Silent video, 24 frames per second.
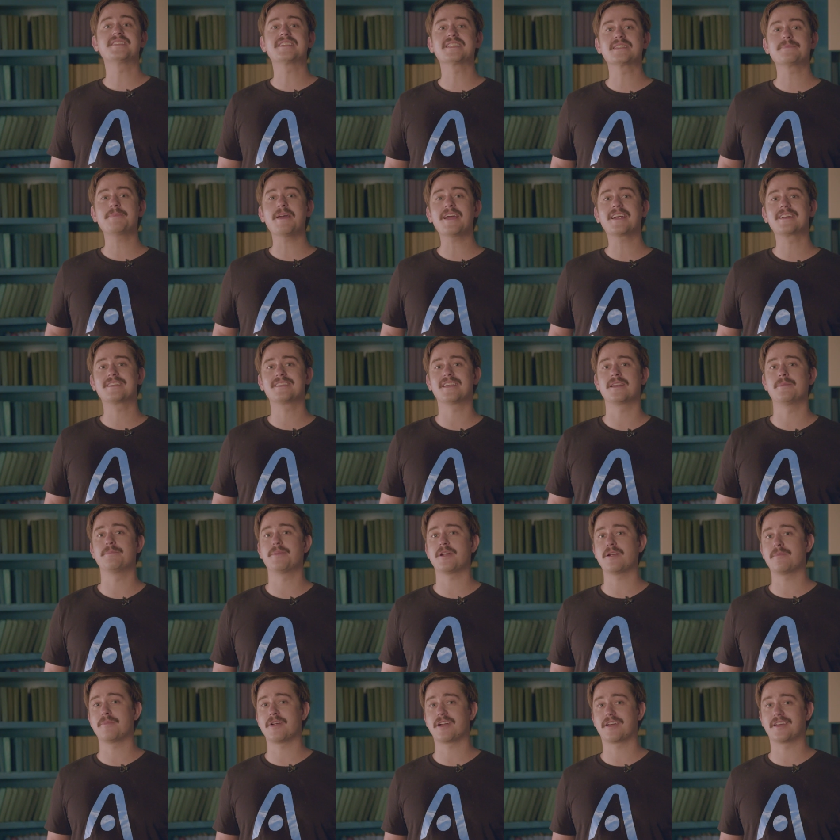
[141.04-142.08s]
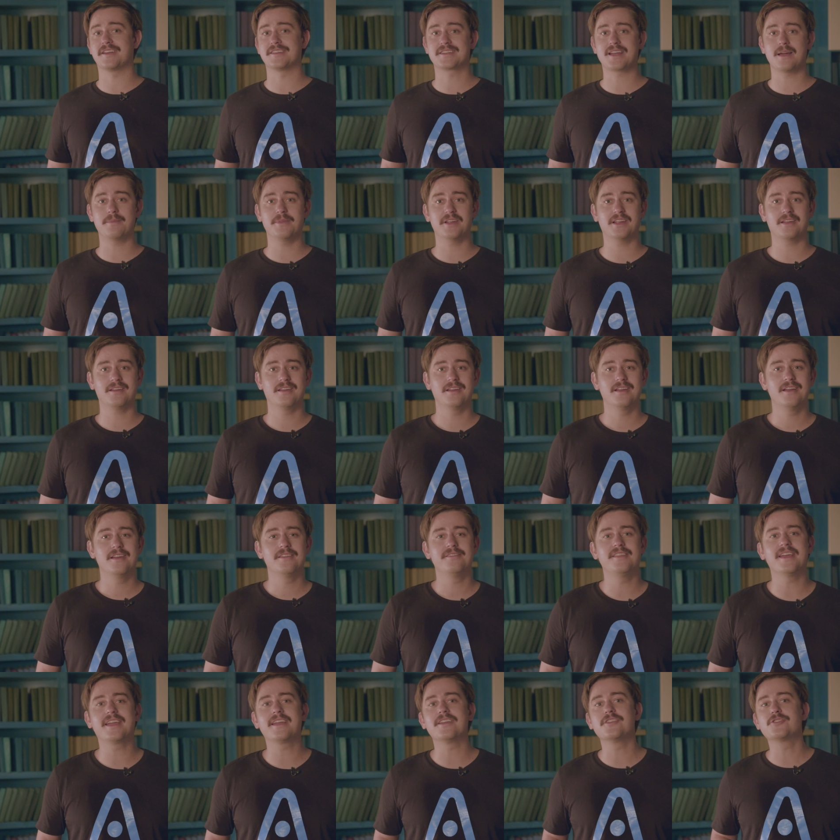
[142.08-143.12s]
suspect that a bear market is coming,
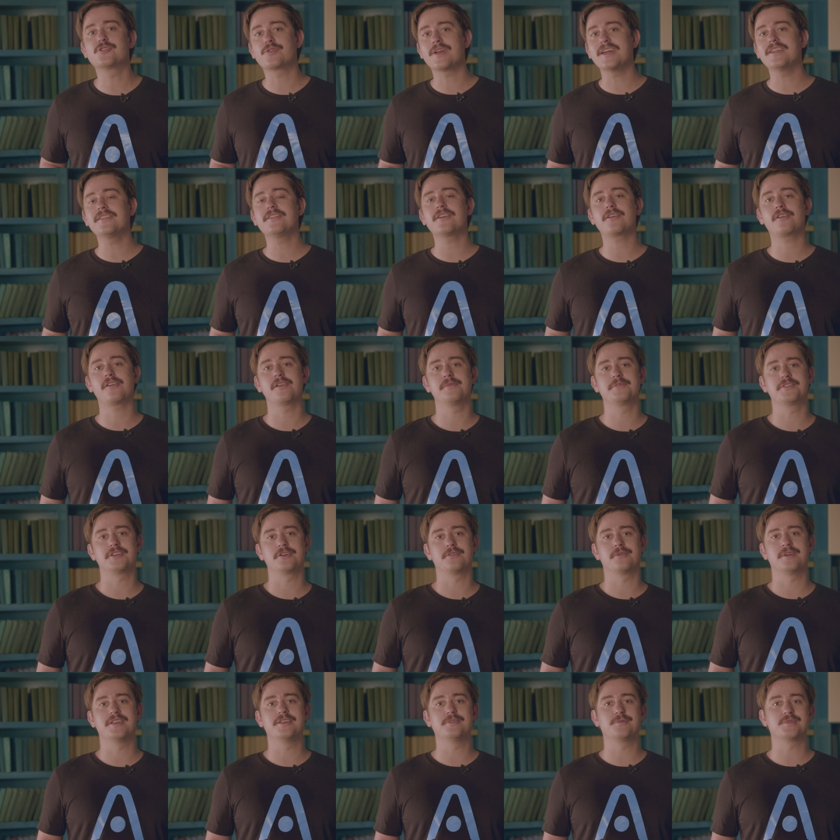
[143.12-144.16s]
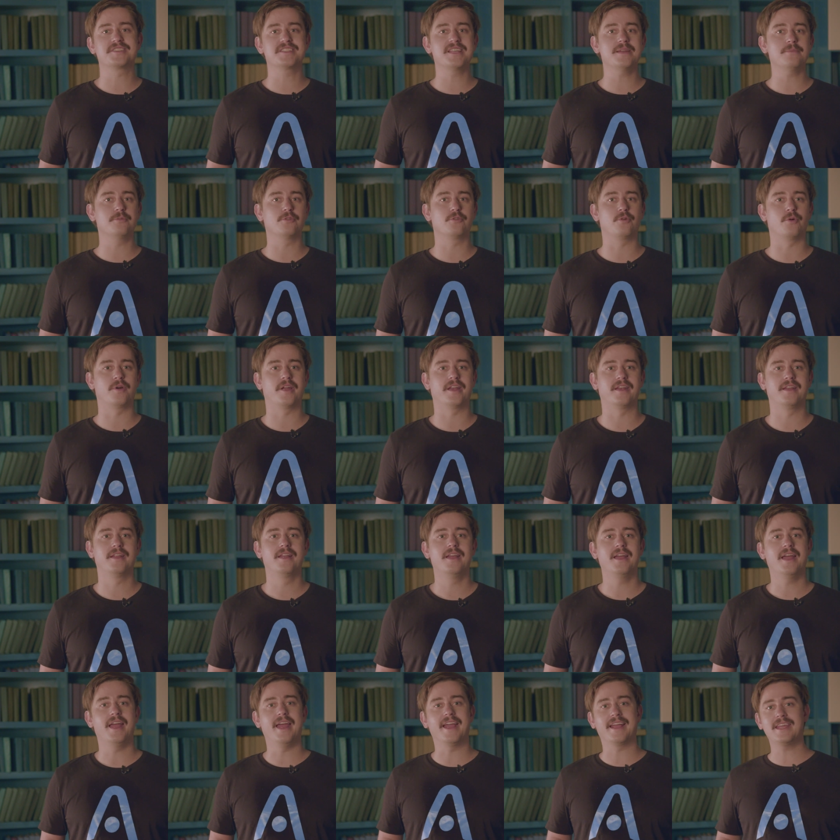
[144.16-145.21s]
they can trade their crypto into a stablecoin
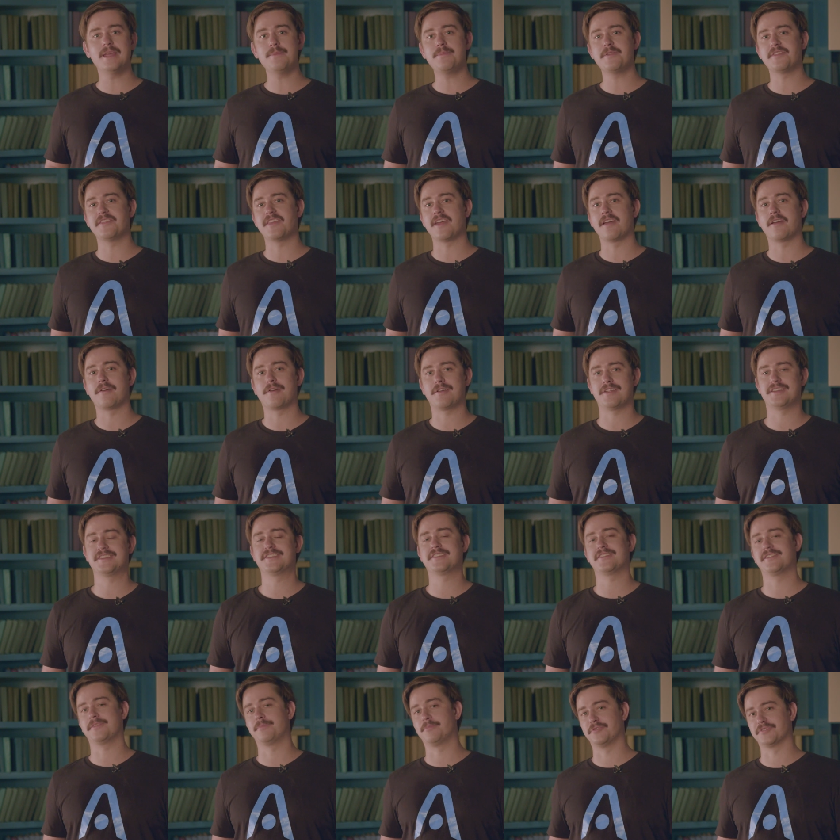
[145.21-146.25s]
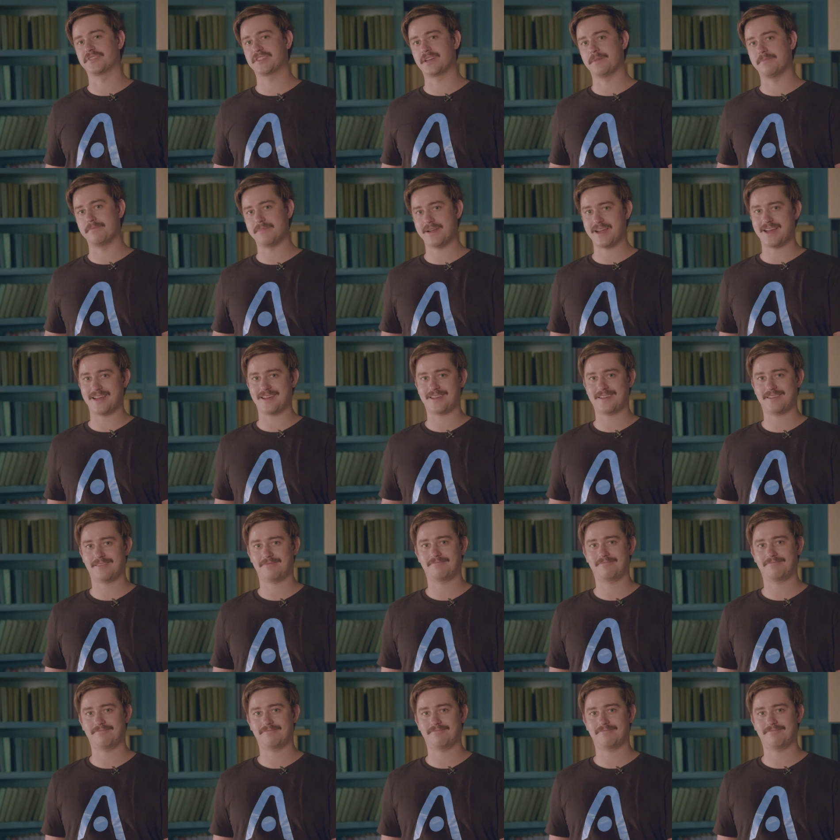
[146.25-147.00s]
and keep it there until the bulls come back.